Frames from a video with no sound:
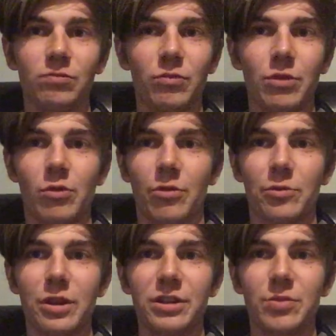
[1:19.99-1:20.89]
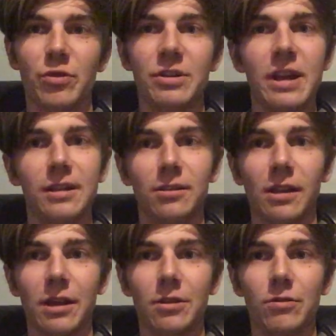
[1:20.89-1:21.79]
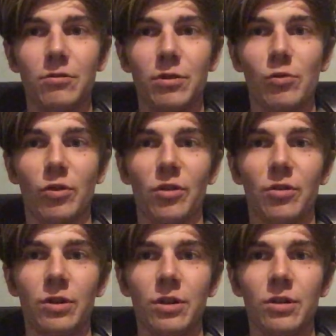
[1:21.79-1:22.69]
we were rich, pretend like we were